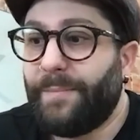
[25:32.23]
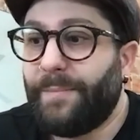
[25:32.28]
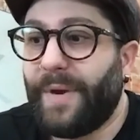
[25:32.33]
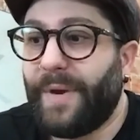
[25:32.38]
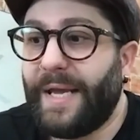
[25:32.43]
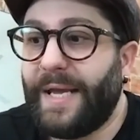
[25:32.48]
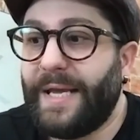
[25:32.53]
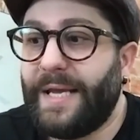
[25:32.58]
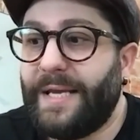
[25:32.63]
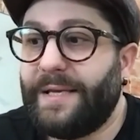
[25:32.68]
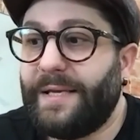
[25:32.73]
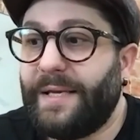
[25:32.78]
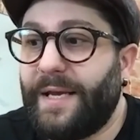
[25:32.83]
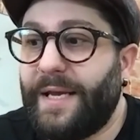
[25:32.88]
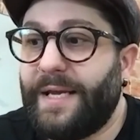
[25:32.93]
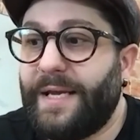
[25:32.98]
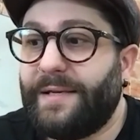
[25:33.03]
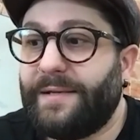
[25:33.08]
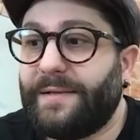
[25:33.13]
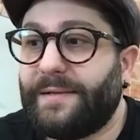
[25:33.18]
But
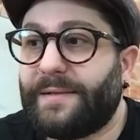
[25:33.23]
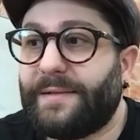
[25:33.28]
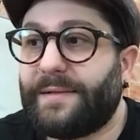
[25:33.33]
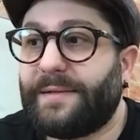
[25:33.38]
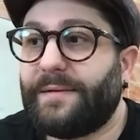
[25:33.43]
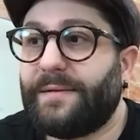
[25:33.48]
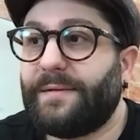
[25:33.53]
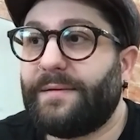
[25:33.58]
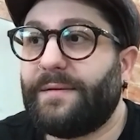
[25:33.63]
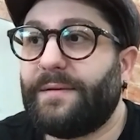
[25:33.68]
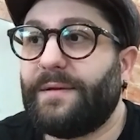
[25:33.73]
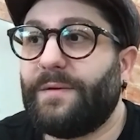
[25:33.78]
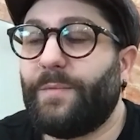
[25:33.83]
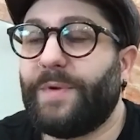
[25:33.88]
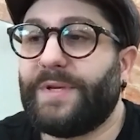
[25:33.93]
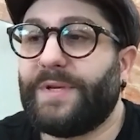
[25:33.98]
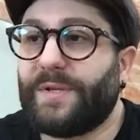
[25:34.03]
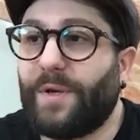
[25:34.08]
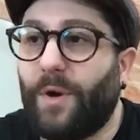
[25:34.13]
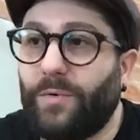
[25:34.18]

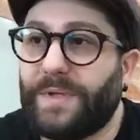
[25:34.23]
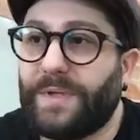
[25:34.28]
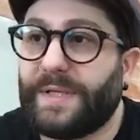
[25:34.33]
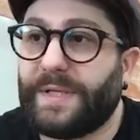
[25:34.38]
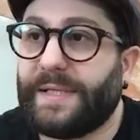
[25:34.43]
we sold